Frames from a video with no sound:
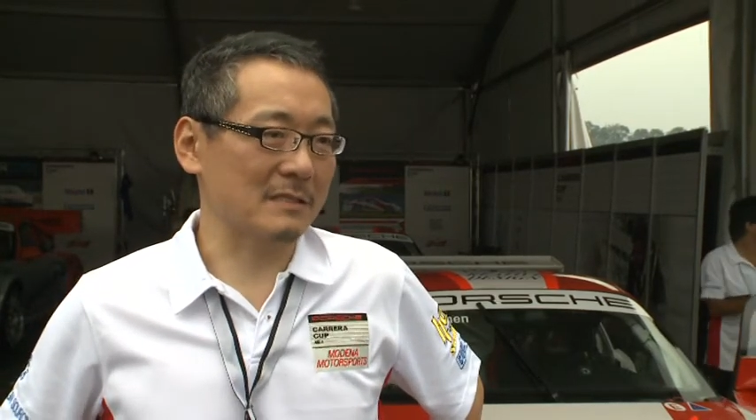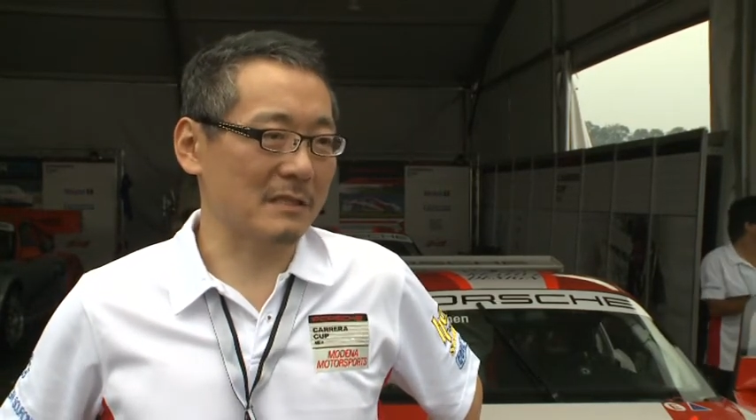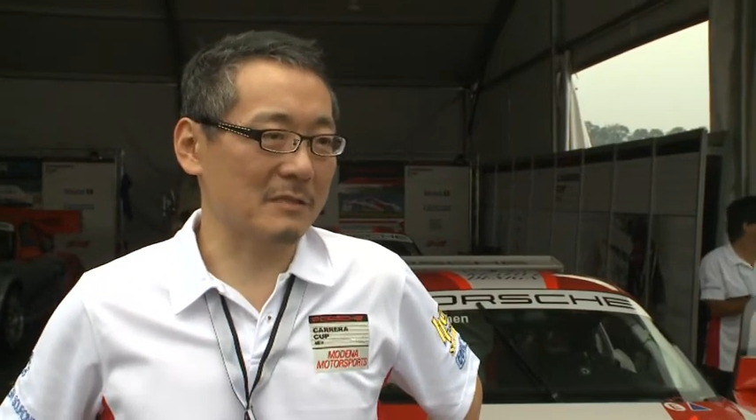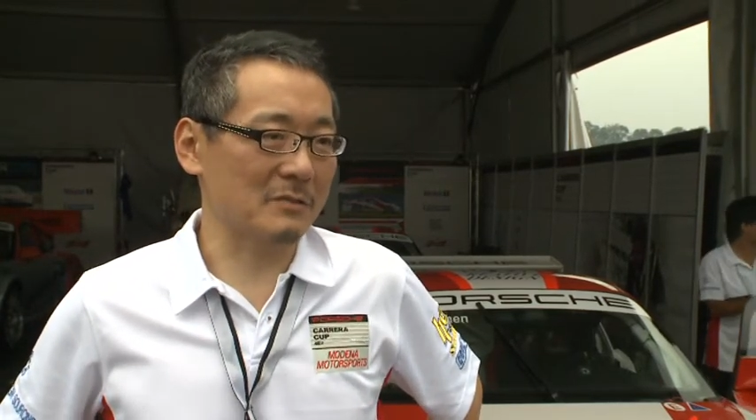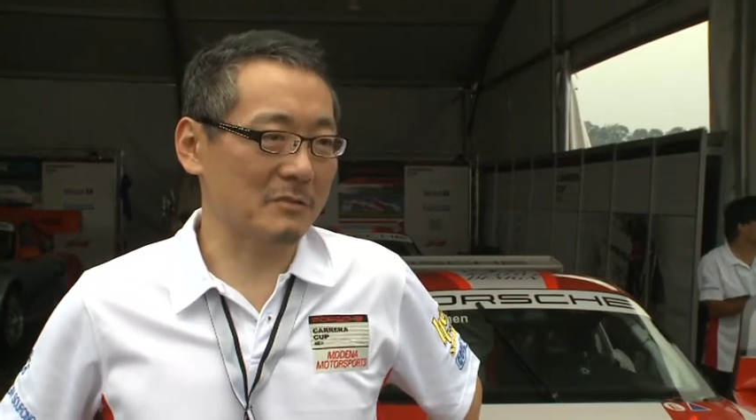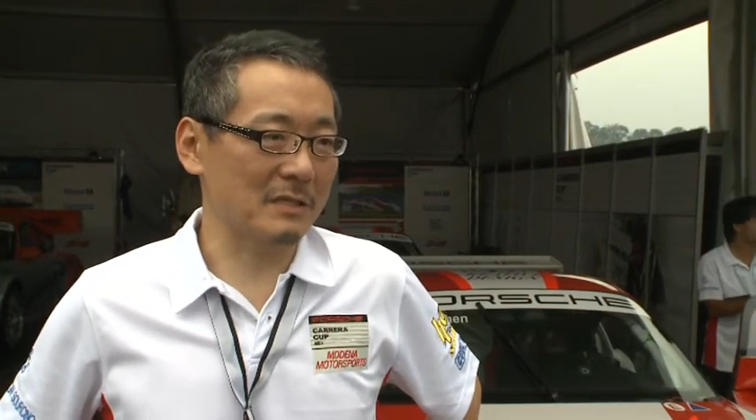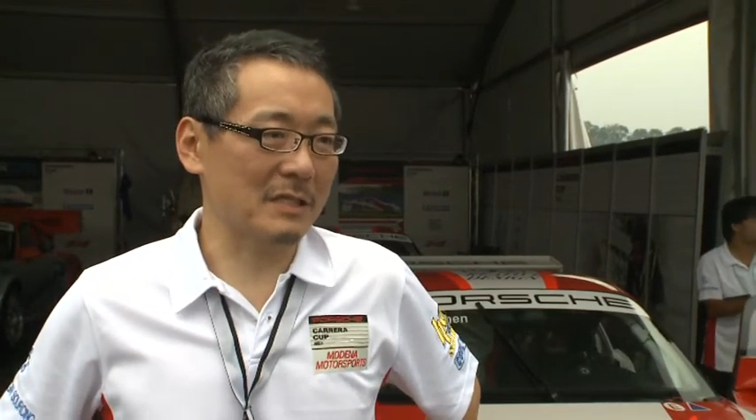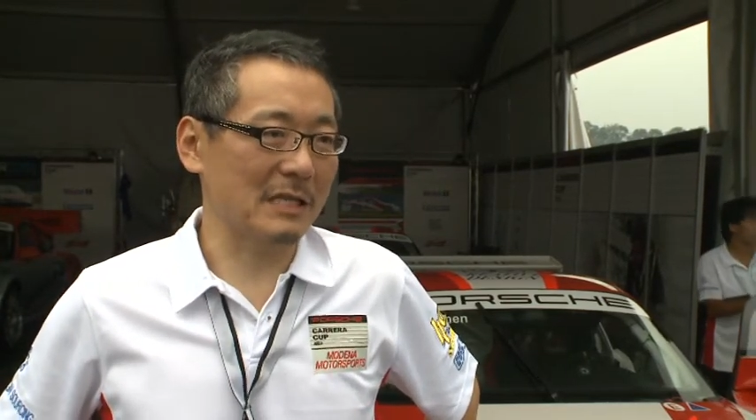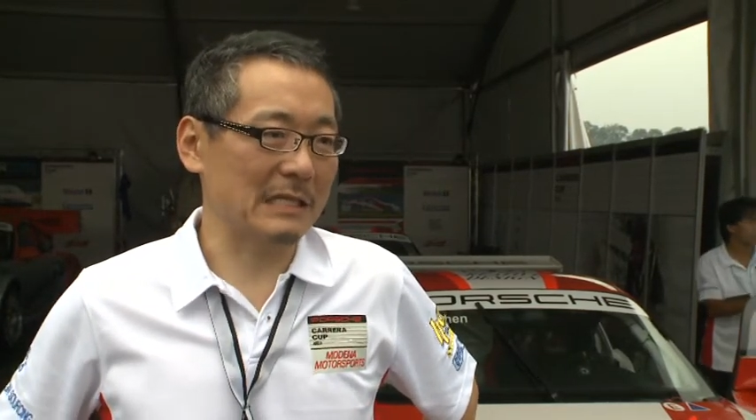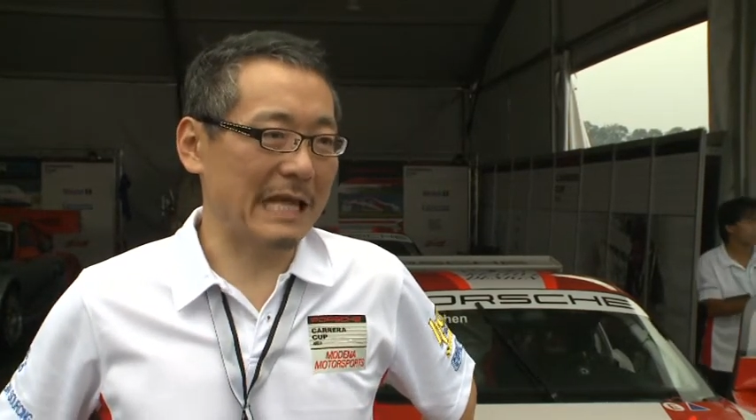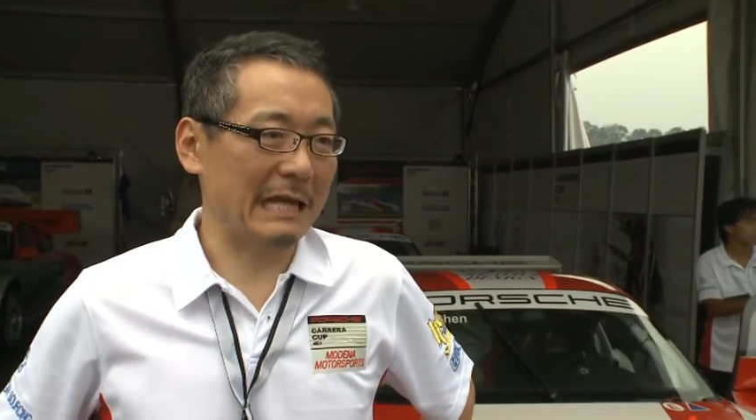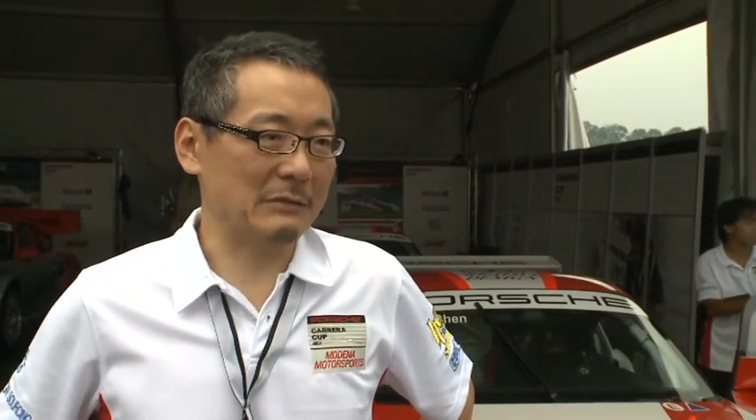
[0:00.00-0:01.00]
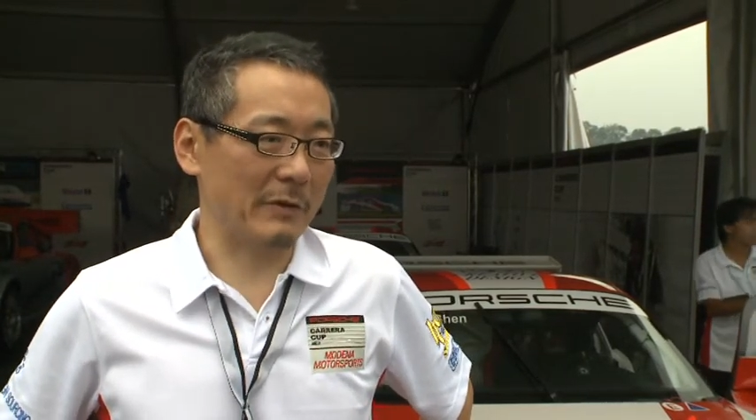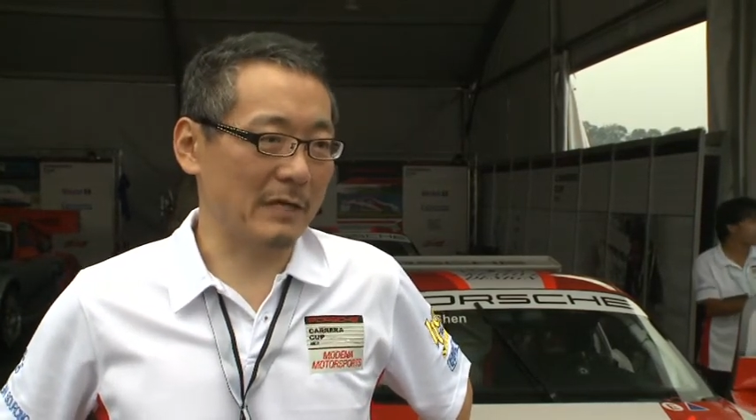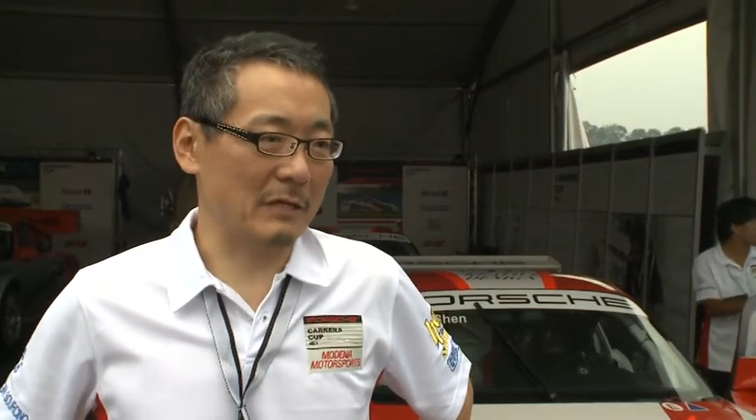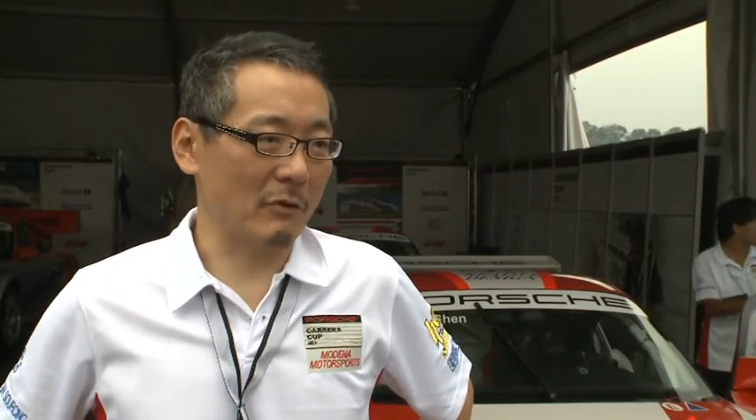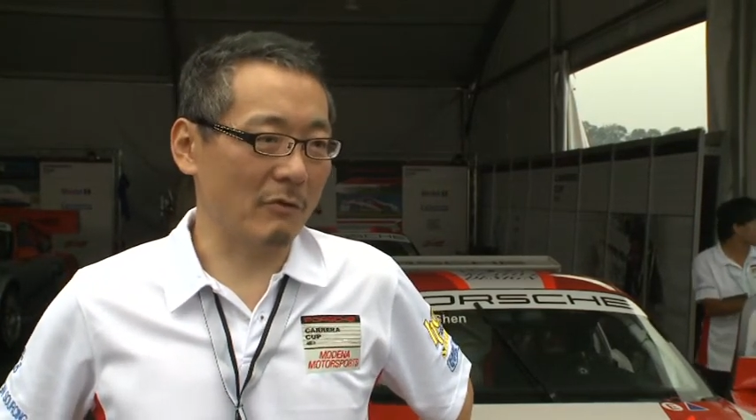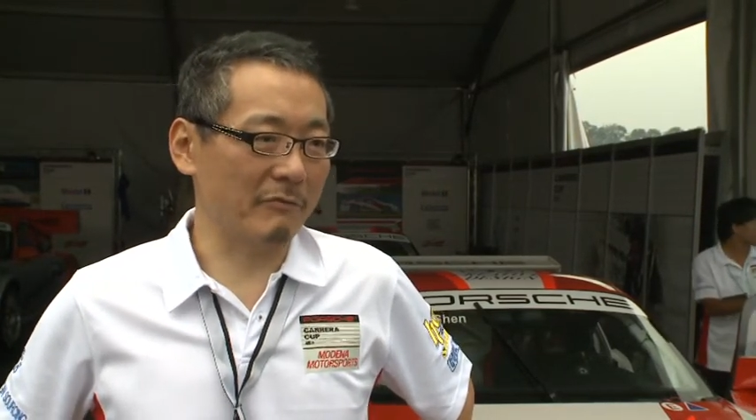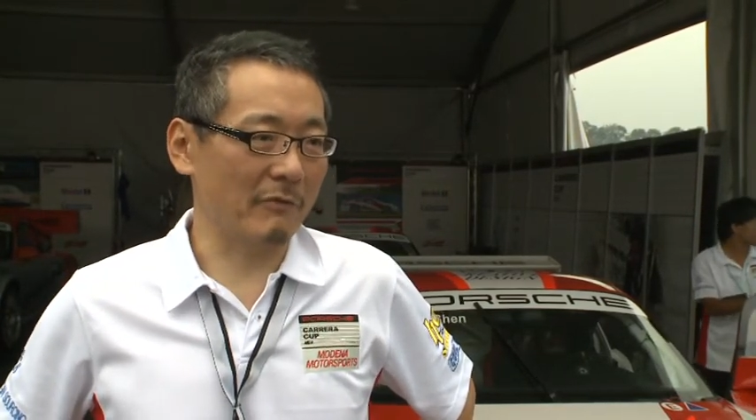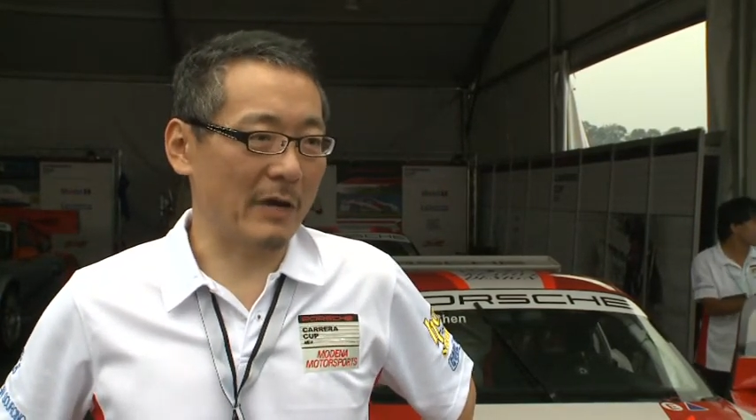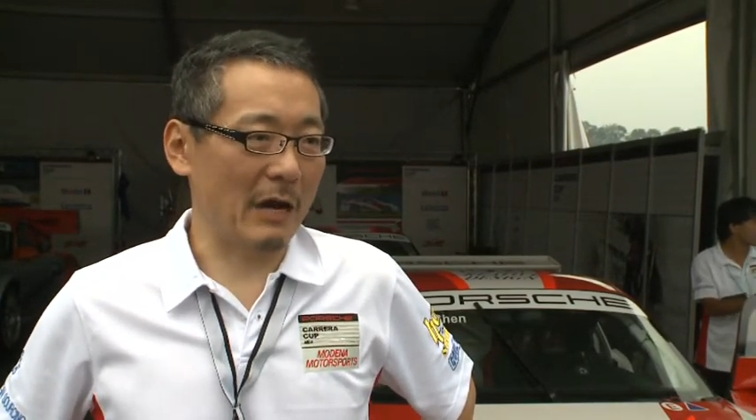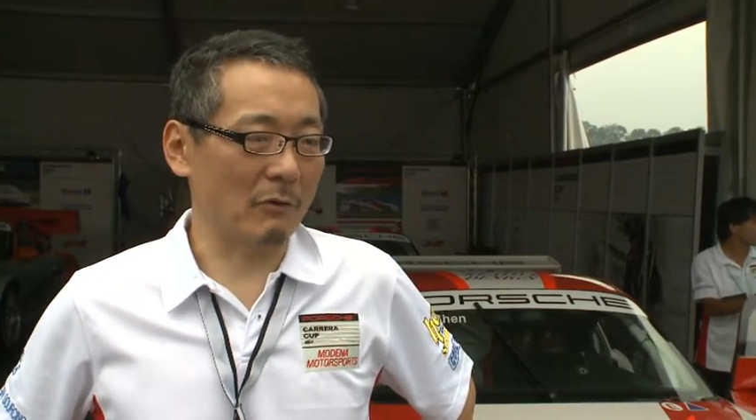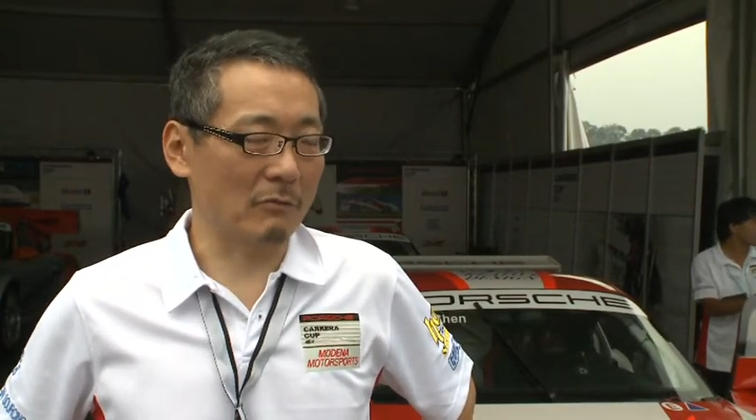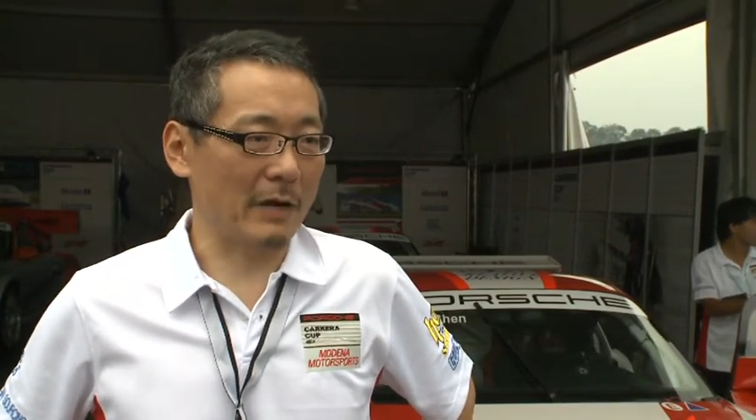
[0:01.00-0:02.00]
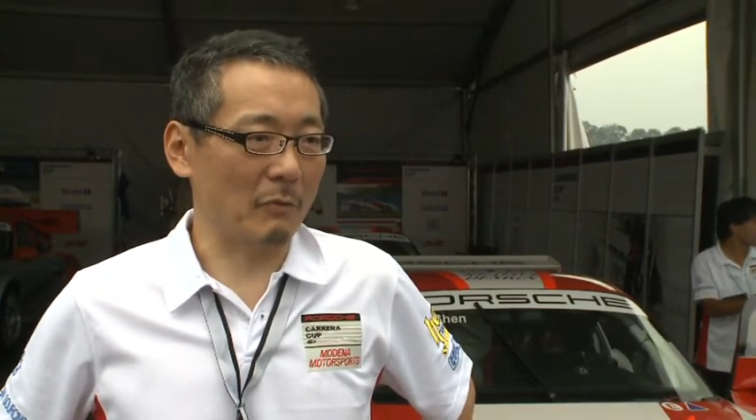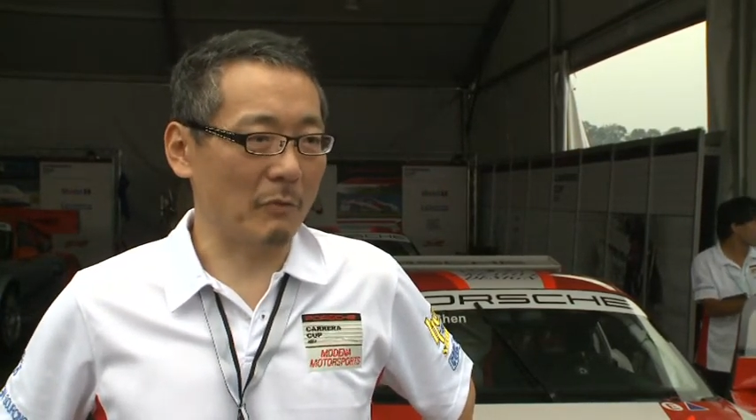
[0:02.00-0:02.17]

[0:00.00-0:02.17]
It's really not try to go for outright